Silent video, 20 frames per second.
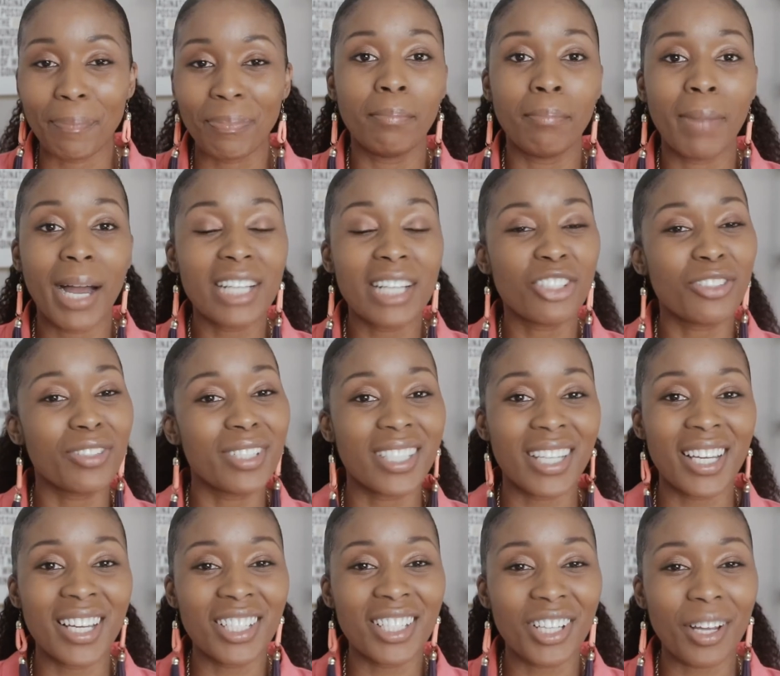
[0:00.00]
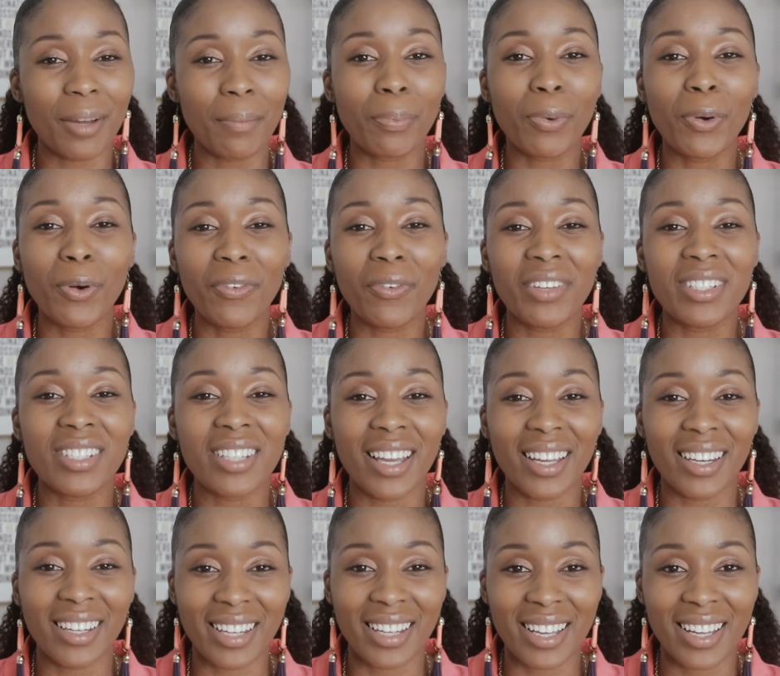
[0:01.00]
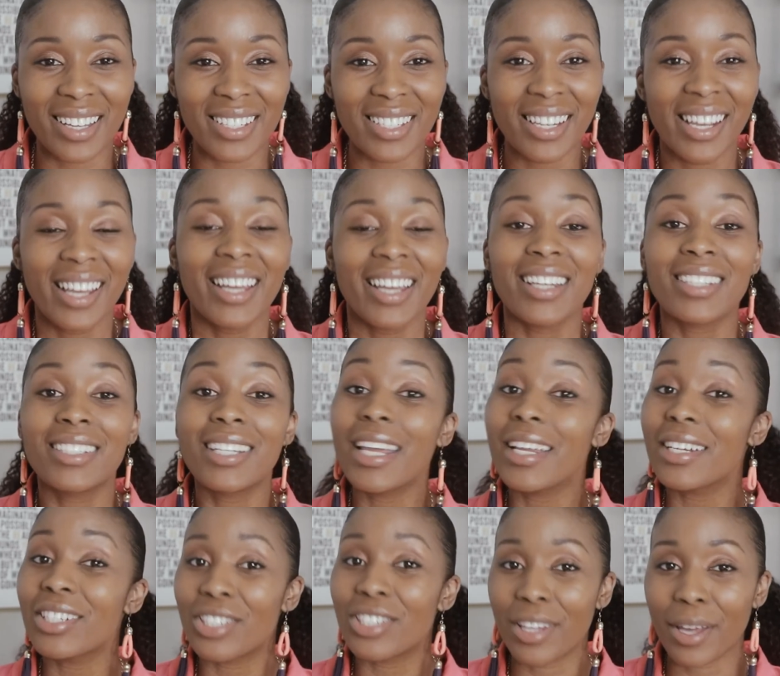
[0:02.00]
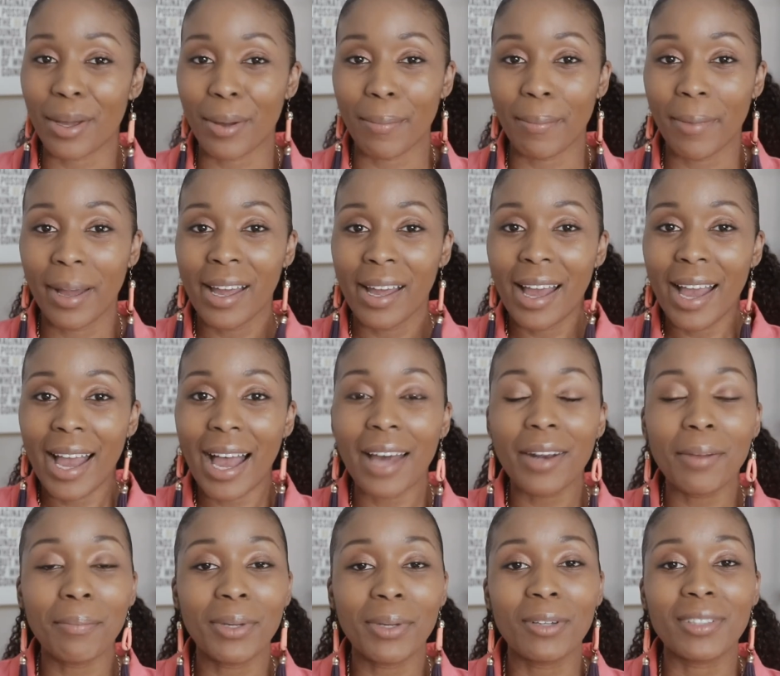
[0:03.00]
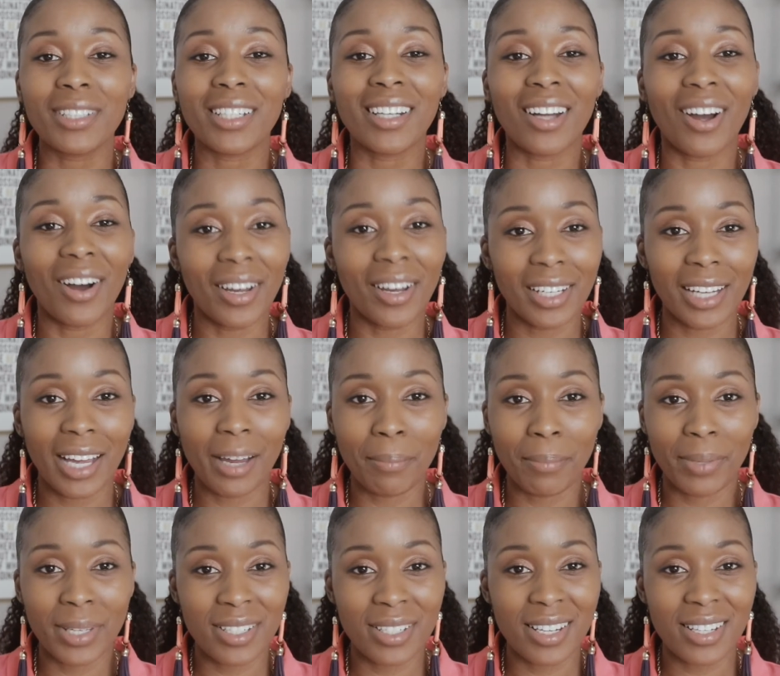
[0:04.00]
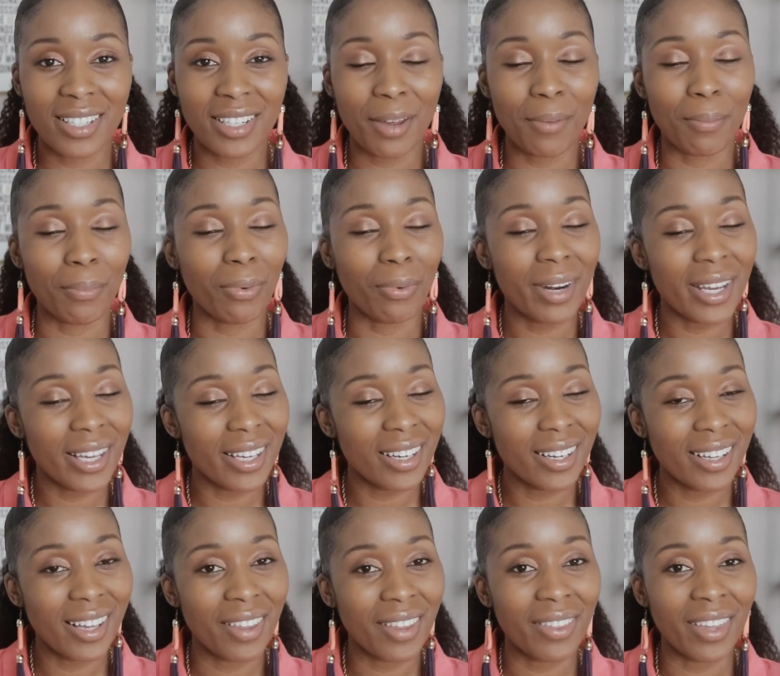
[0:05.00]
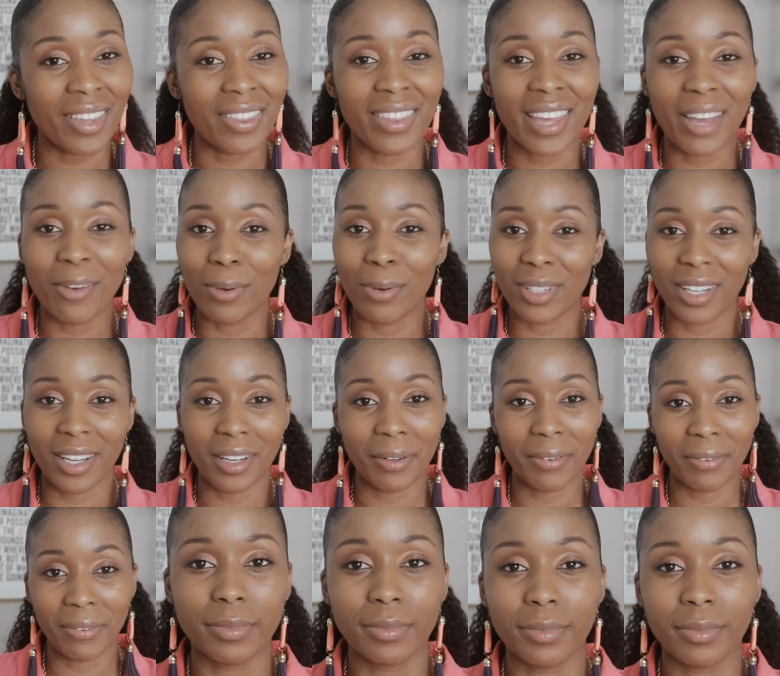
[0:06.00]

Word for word: My strategic proven techniques teach them how to build an online business and brand that they will love.